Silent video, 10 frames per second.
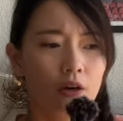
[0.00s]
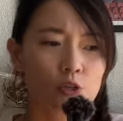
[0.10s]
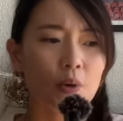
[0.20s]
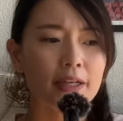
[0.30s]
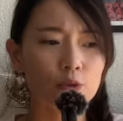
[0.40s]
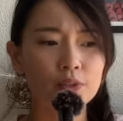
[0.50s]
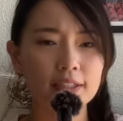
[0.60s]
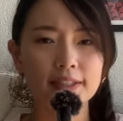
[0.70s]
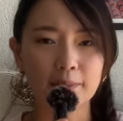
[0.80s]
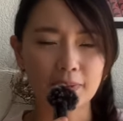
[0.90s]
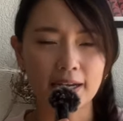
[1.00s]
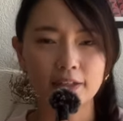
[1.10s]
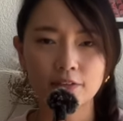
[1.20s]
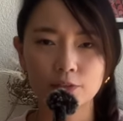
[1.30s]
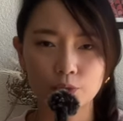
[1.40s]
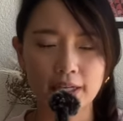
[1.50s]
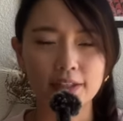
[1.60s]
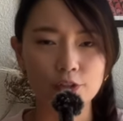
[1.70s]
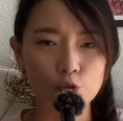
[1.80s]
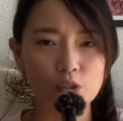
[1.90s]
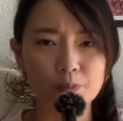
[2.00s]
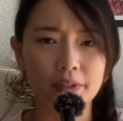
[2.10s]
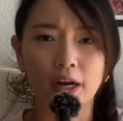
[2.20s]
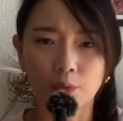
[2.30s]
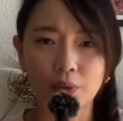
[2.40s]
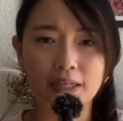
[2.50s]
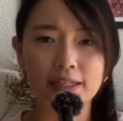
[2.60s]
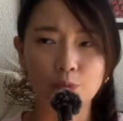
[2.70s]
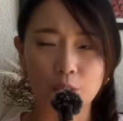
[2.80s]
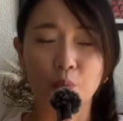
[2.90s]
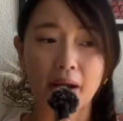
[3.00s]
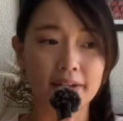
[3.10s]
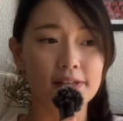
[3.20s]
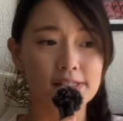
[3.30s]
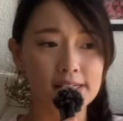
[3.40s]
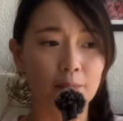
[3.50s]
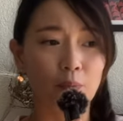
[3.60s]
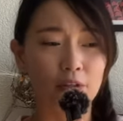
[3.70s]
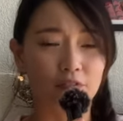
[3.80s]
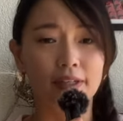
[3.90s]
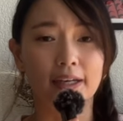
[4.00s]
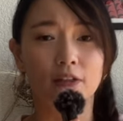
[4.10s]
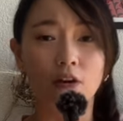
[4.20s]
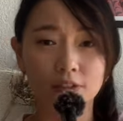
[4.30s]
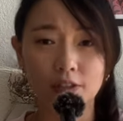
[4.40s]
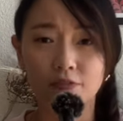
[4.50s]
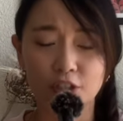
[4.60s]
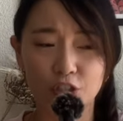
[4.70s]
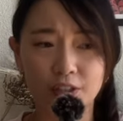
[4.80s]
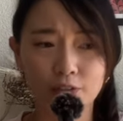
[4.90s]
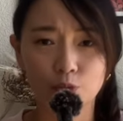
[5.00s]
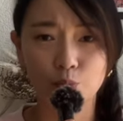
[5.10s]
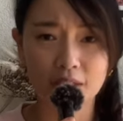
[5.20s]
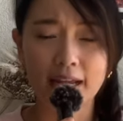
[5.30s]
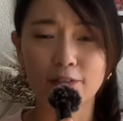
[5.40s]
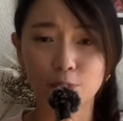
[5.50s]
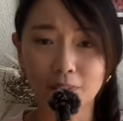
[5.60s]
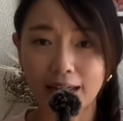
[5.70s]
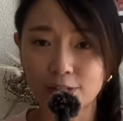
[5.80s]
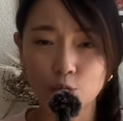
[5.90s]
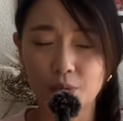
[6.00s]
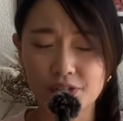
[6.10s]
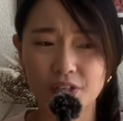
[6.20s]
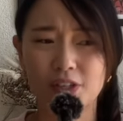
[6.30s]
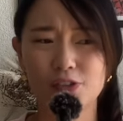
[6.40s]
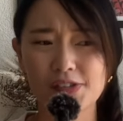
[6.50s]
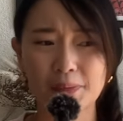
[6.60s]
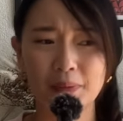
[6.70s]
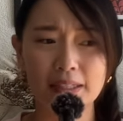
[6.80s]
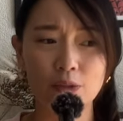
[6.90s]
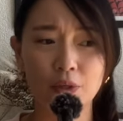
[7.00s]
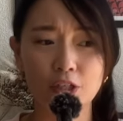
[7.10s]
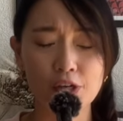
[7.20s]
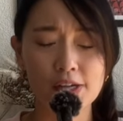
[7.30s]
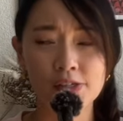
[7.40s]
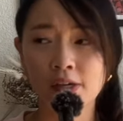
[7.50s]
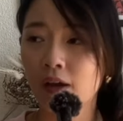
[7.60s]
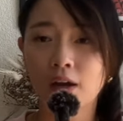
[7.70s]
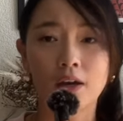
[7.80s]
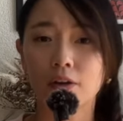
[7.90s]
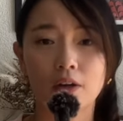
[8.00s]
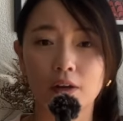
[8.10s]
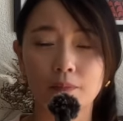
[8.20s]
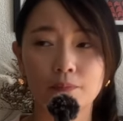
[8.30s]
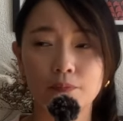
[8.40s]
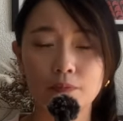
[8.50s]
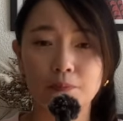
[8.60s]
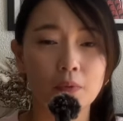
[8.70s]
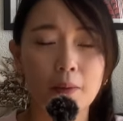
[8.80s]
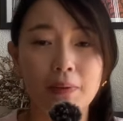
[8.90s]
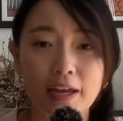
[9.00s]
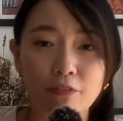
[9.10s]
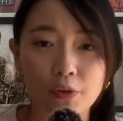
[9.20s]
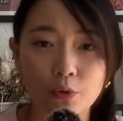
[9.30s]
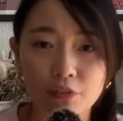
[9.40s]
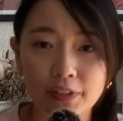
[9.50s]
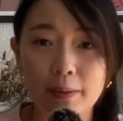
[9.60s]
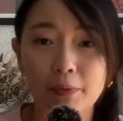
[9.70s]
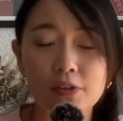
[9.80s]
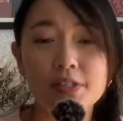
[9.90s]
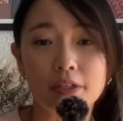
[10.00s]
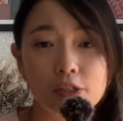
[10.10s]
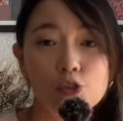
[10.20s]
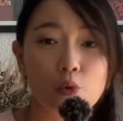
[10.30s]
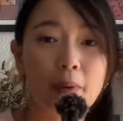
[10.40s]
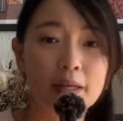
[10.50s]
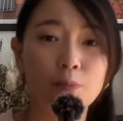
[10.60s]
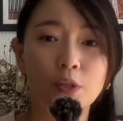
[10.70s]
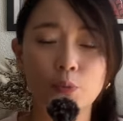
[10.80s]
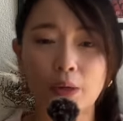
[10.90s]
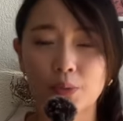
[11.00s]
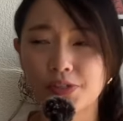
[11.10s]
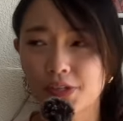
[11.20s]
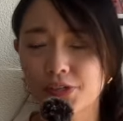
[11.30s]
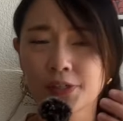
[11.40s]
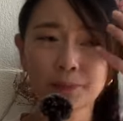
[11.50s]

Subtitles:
Also, I do think that planning to get the Swiss PR really requires somewhat of like a long-term vision. You really have to plan towards it. It's not something that you can just apply for it overnight because there are just so many prerequisites.